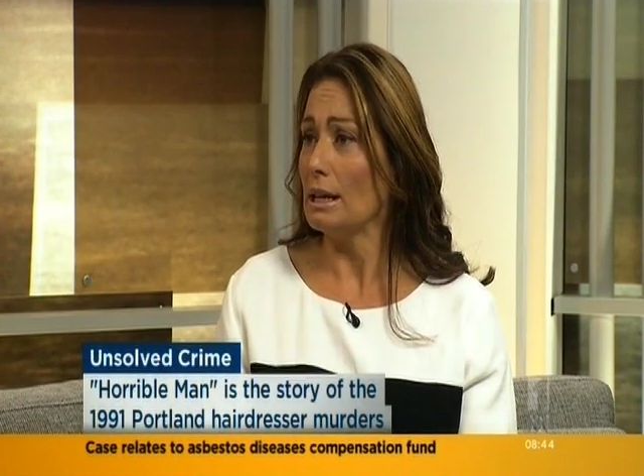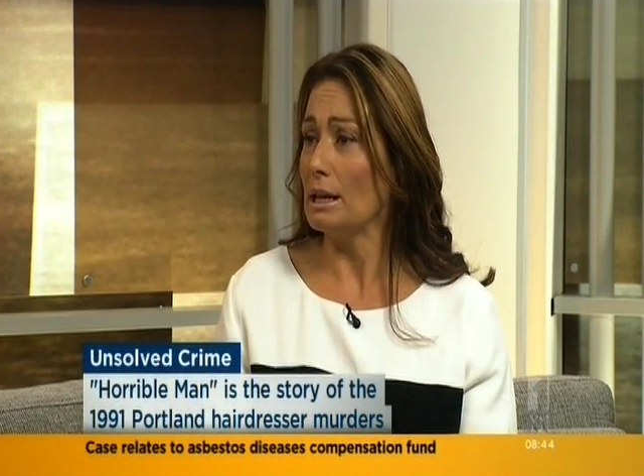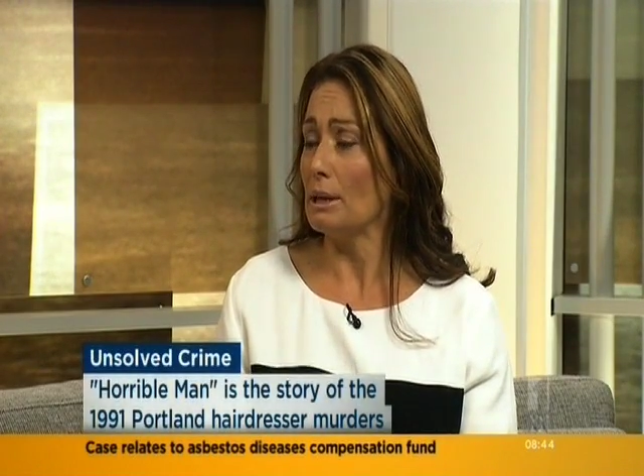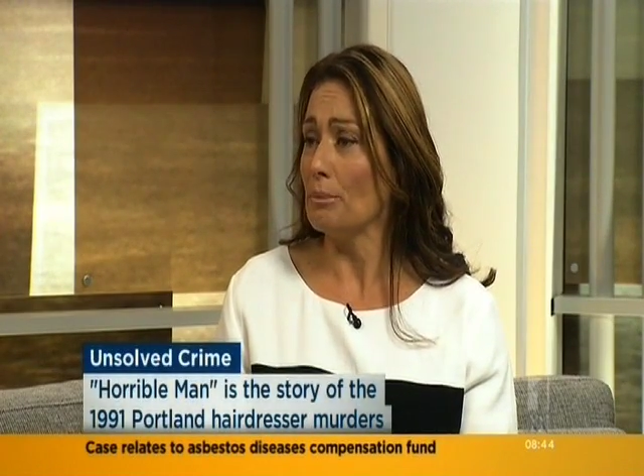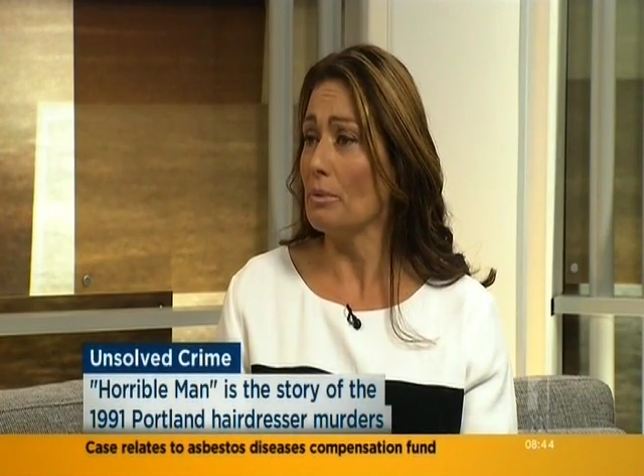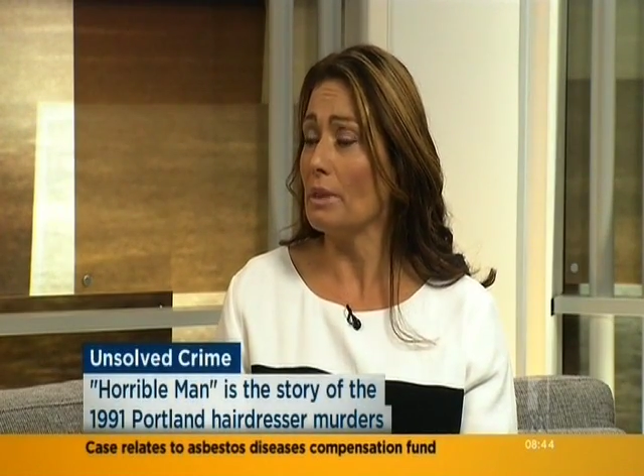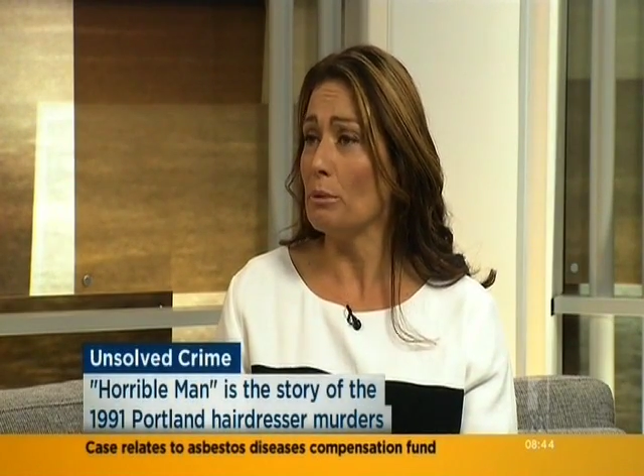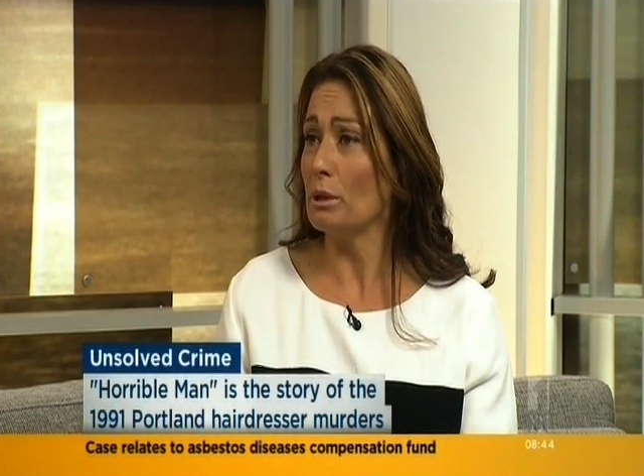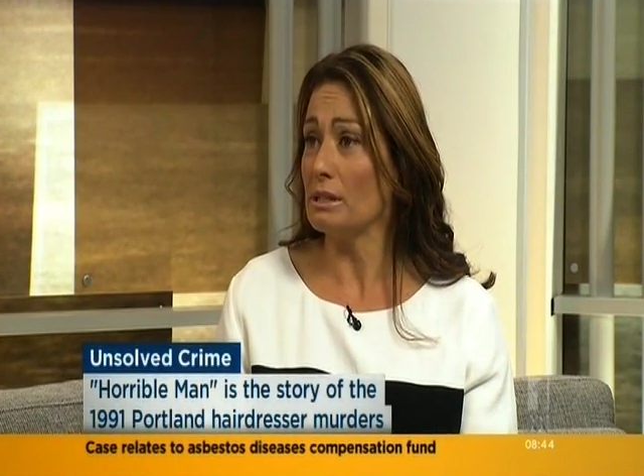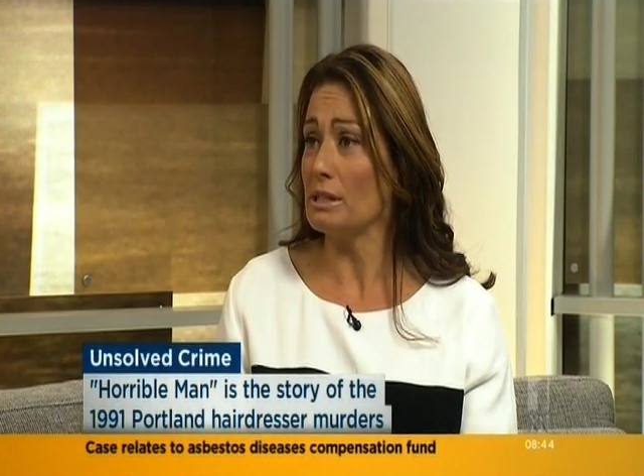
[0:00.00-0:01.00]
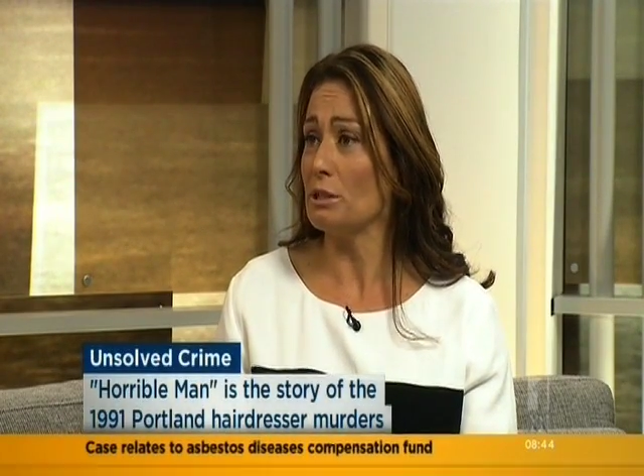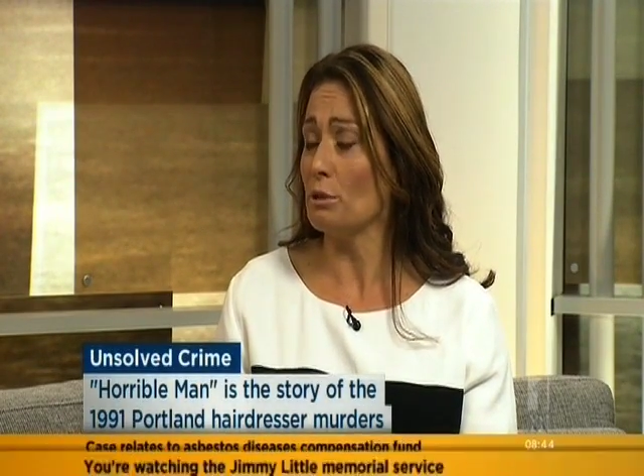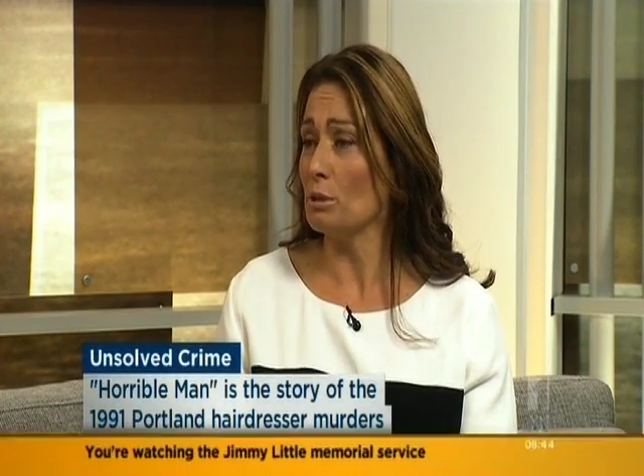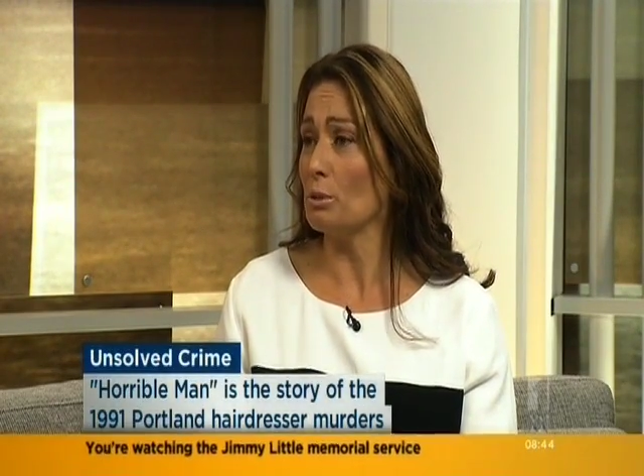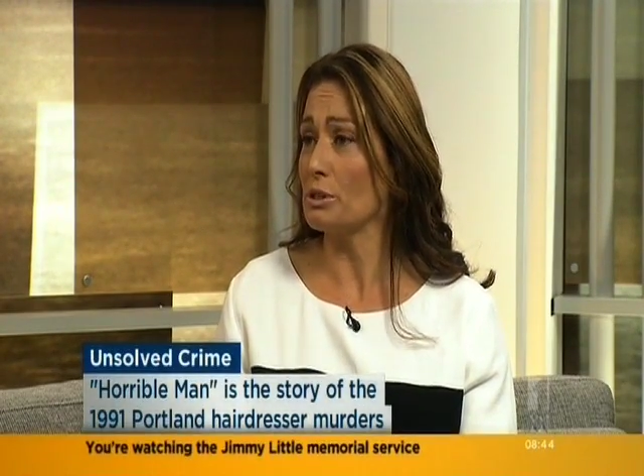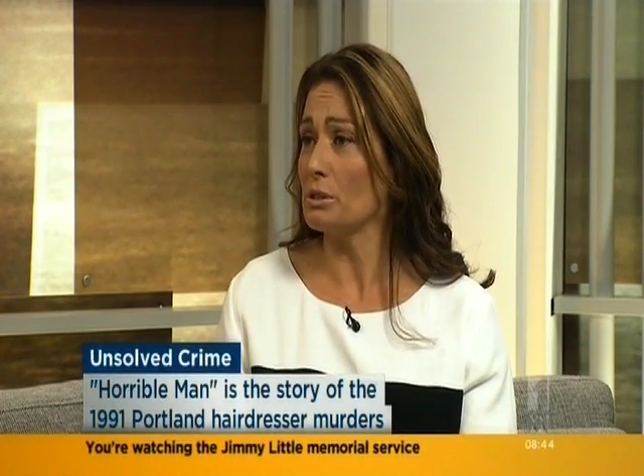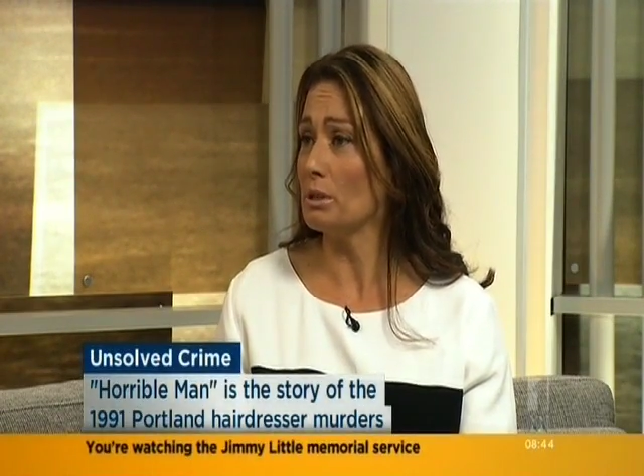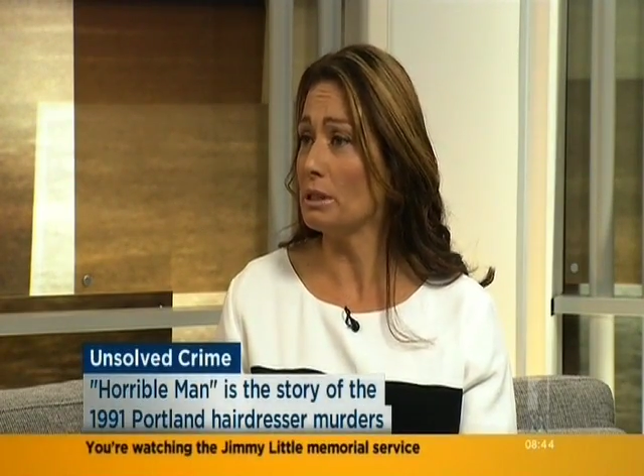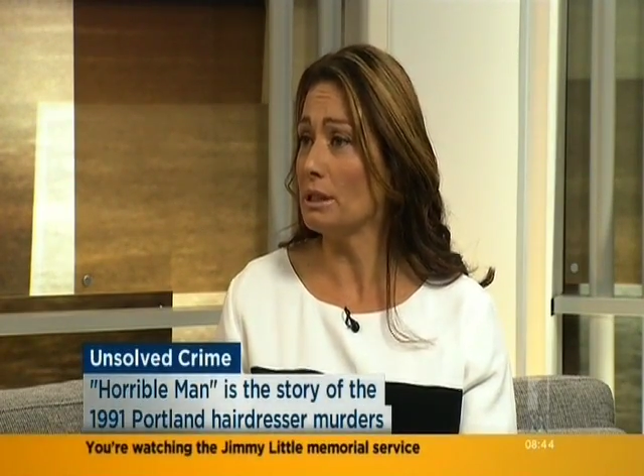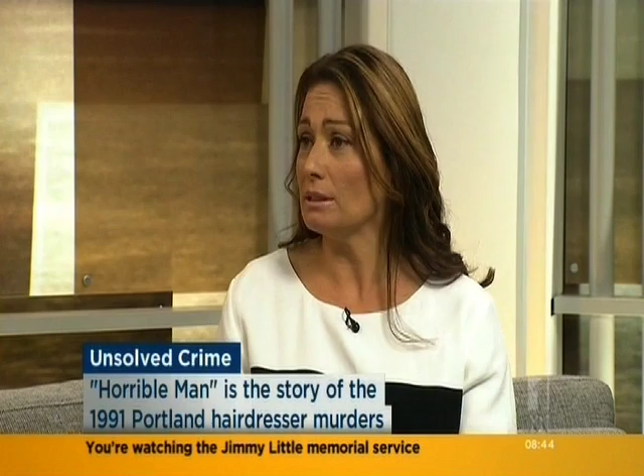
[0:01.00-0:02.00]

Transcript: They were considering the possibility